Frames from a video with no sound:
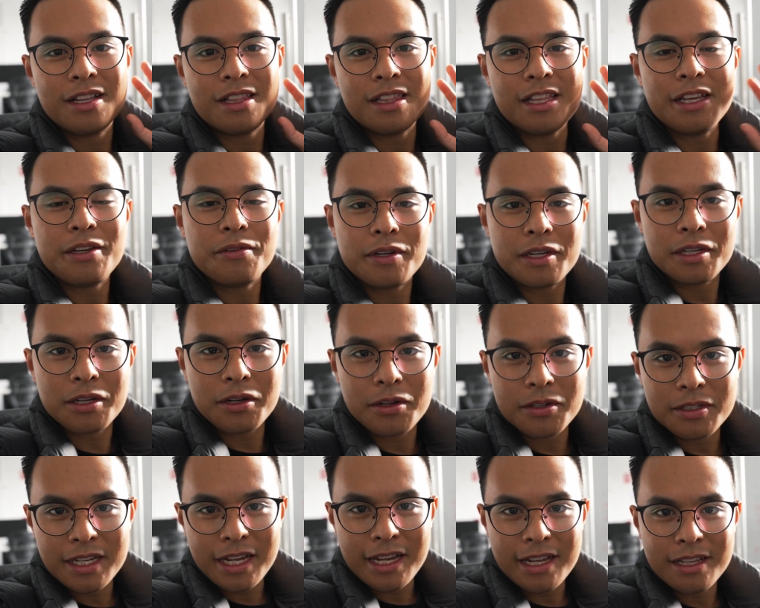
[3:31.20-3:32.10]
leave it in
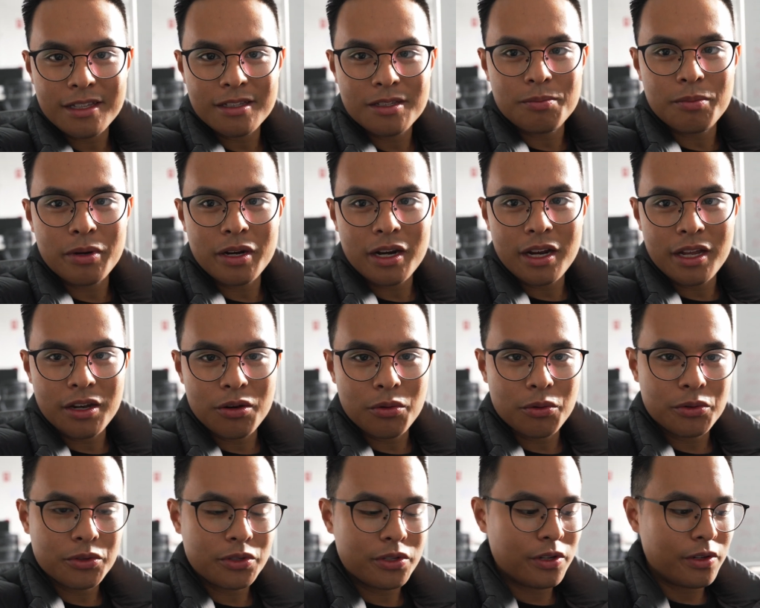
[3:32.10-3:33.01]
God's hands, but it
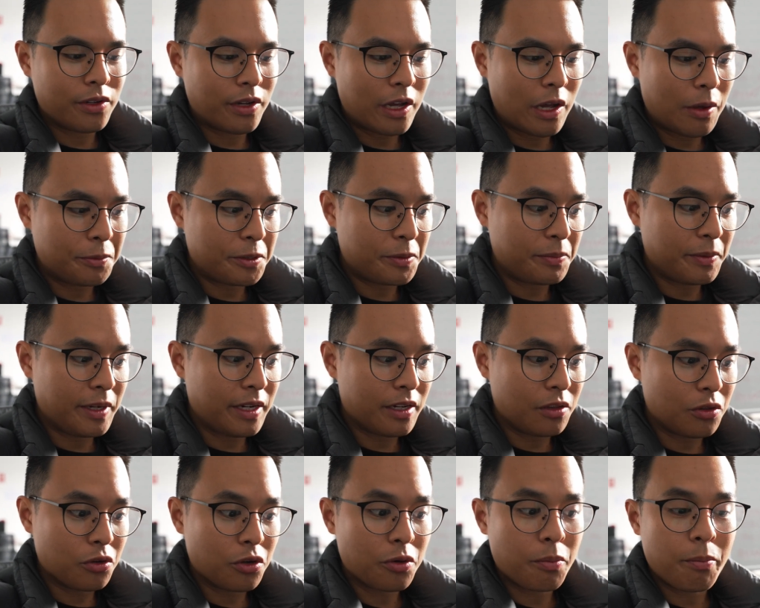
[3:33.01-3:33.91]
also helps me
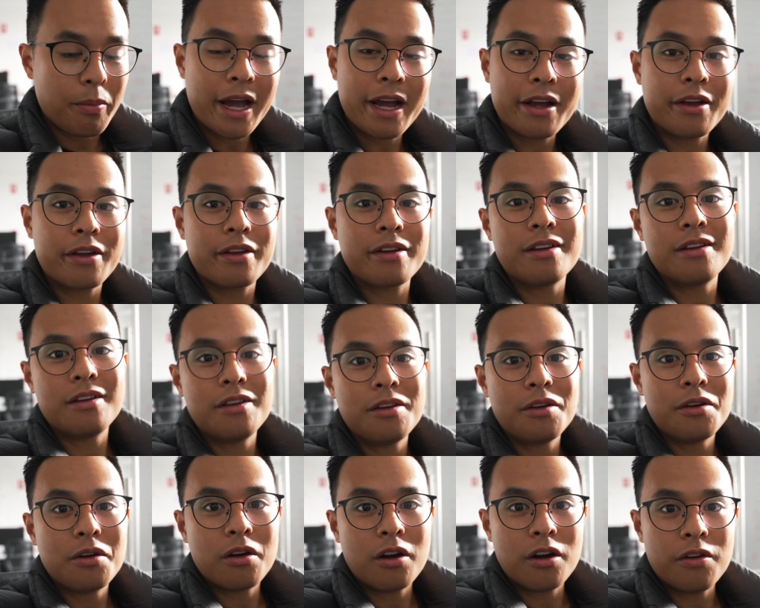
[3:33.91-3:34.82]
to look back
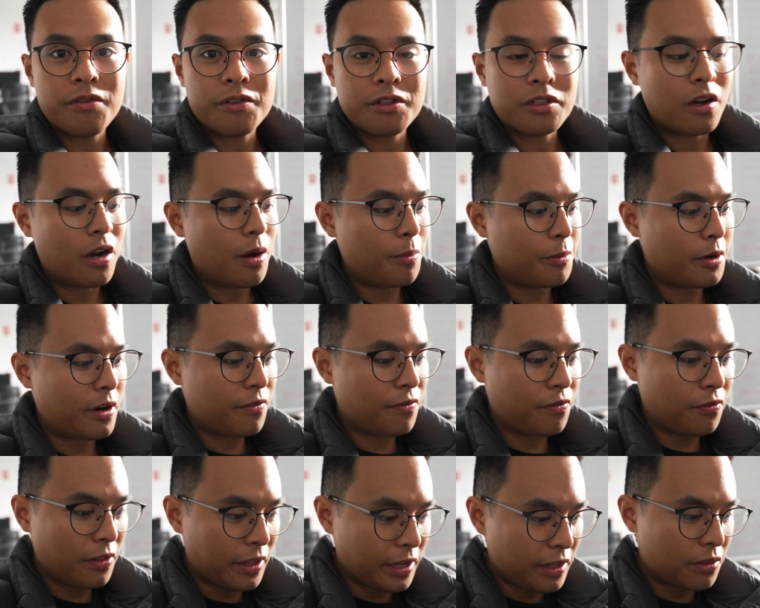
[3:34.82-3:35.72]
over time when I
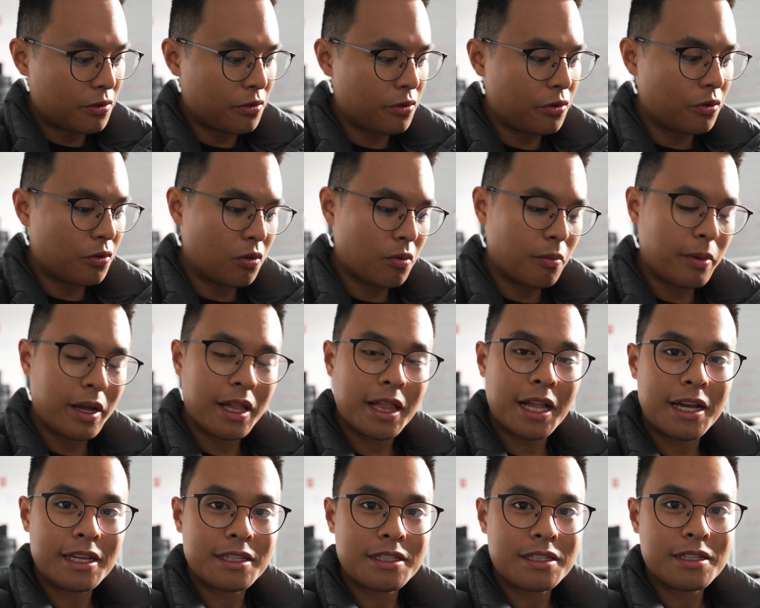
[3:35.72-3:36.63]
flick through all my
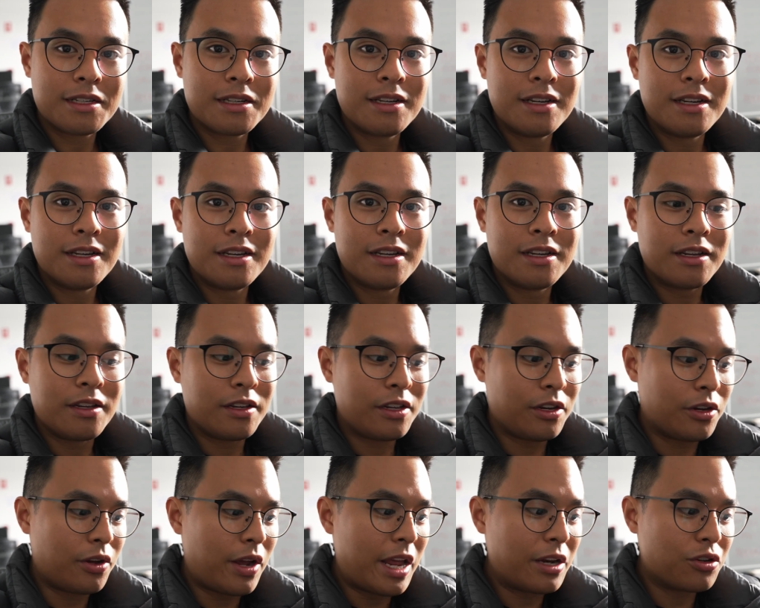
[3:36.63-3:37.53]
last
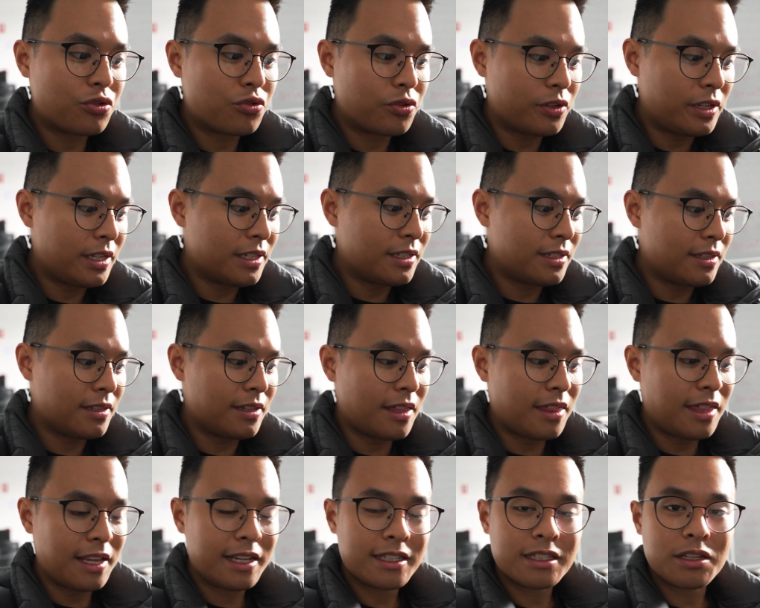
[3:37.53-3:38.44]
you know, entries and the
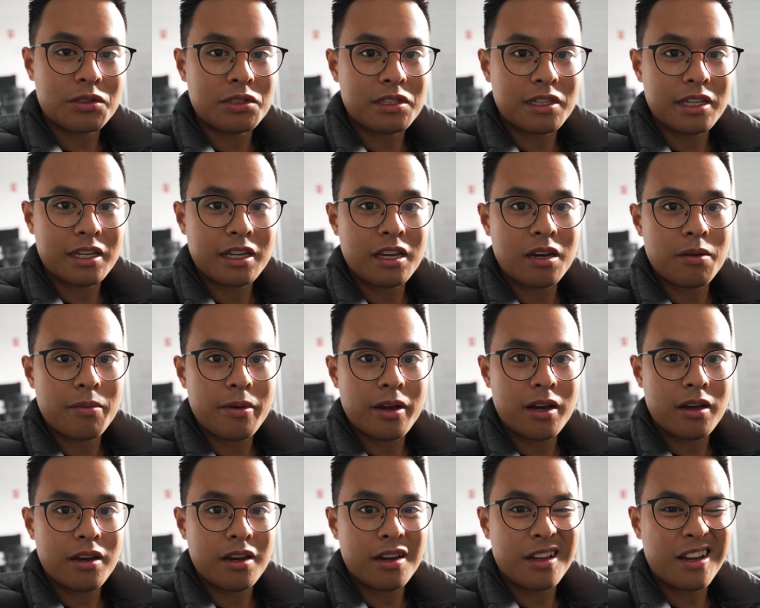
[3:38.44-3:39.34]
things I was thinking
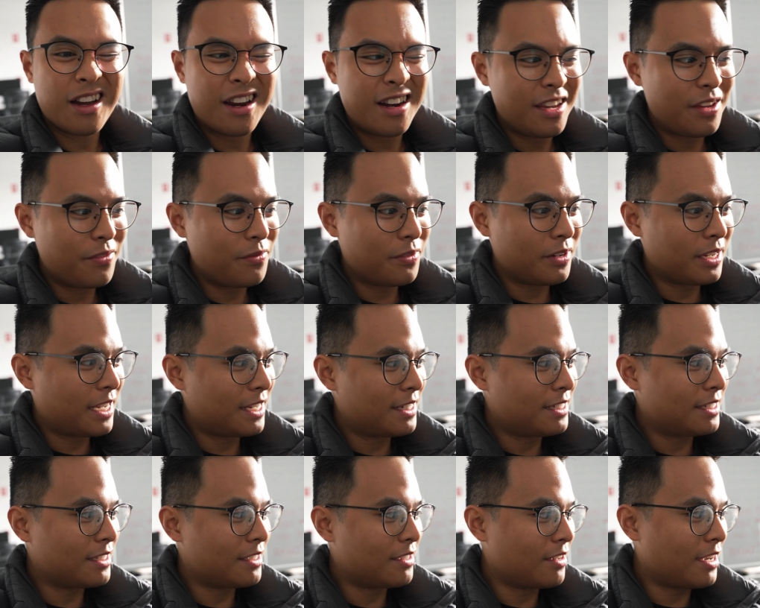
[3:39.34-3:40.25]
about, and kind of even
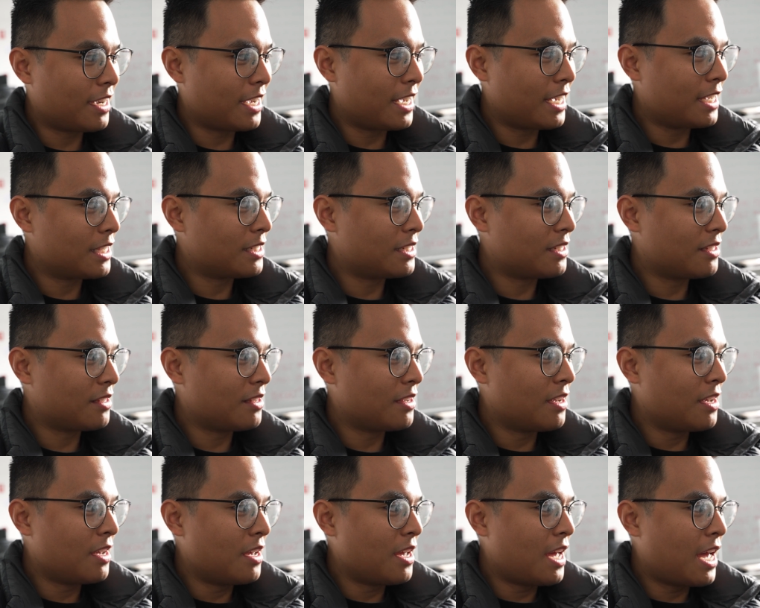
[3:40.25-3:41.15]
get to, I guess,
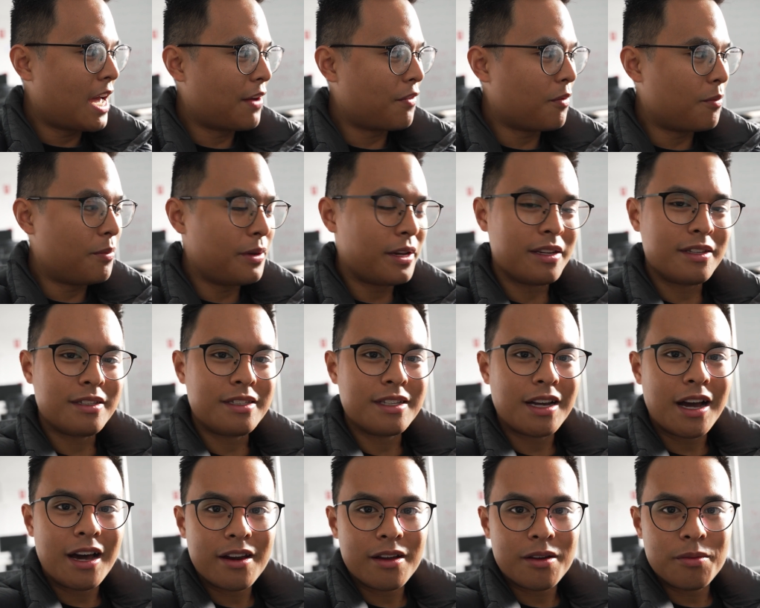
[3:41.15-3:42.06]
have a bit of
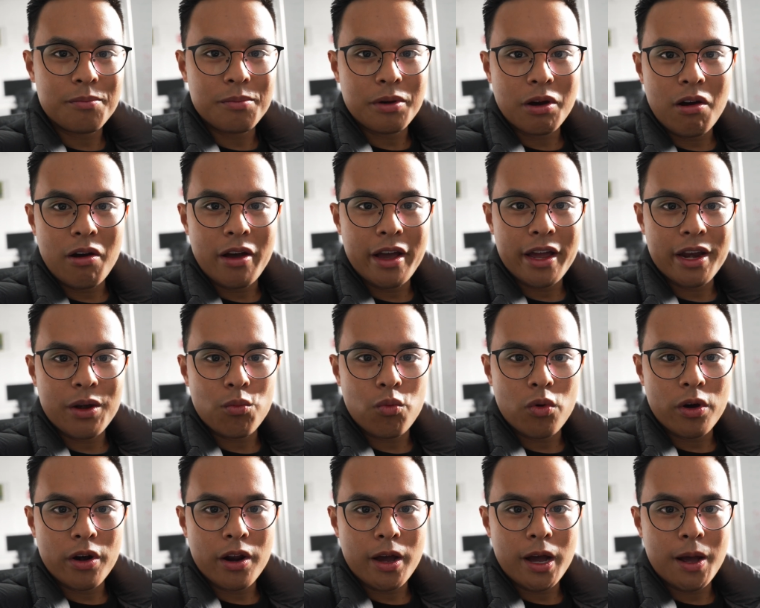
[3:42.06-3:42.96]
data behind
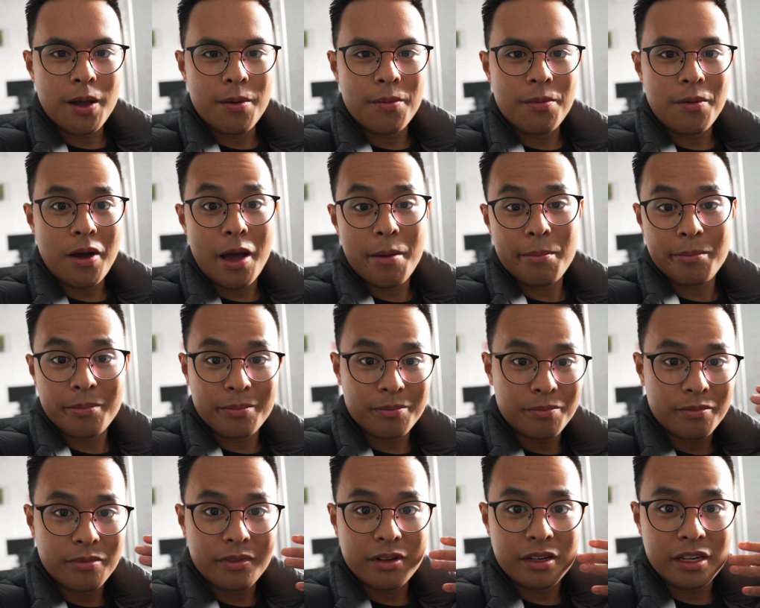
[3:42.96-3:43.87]
what I, I'm
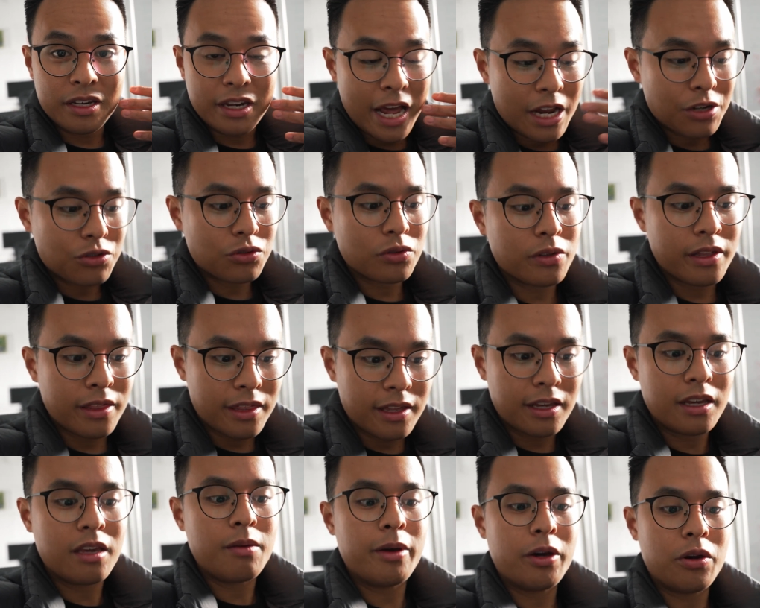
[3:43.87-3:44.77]
naturally
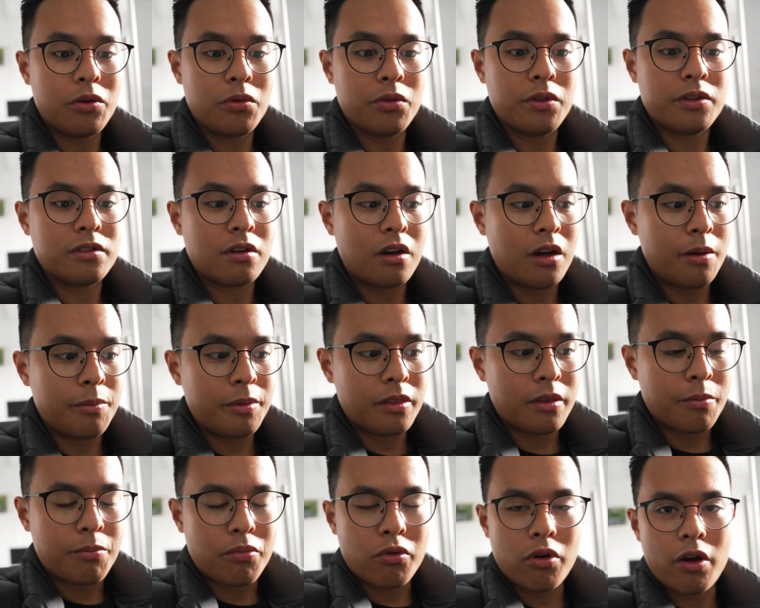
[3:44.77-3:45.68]
thinking about all the time,
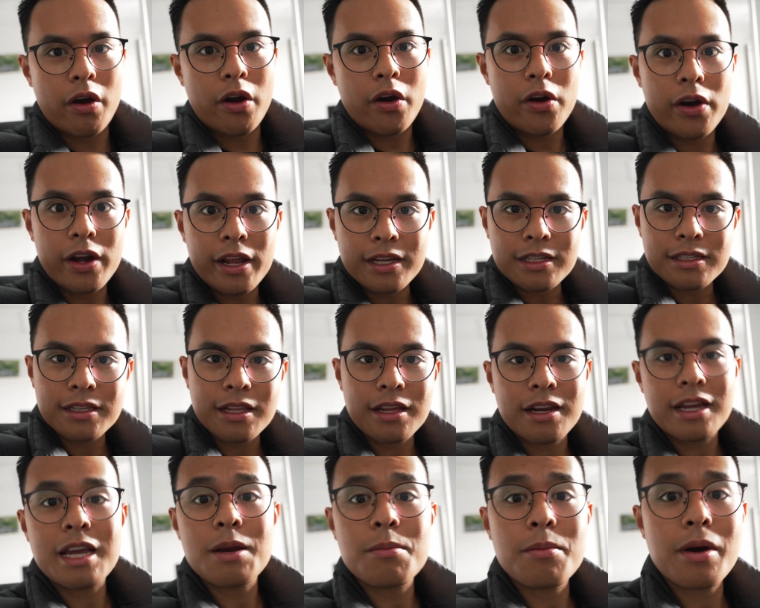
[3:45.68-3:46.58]
and the priorities
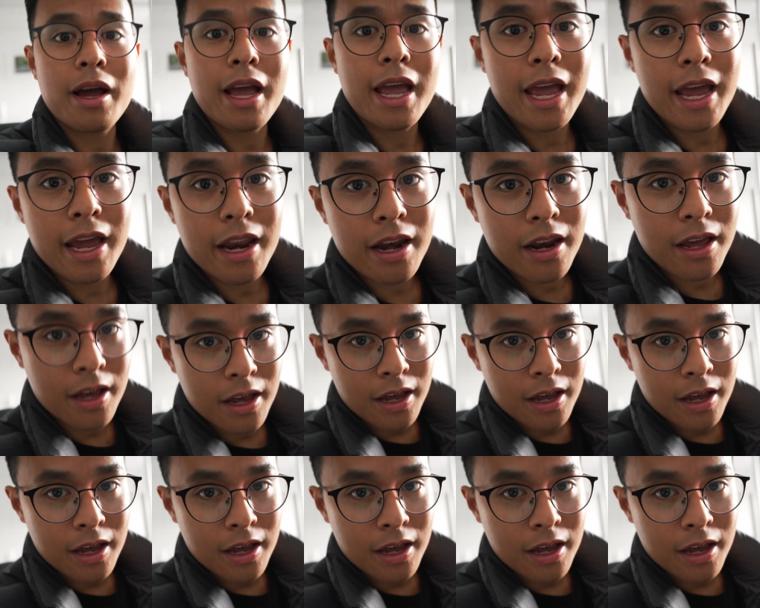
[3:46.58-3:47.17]
that are in my head,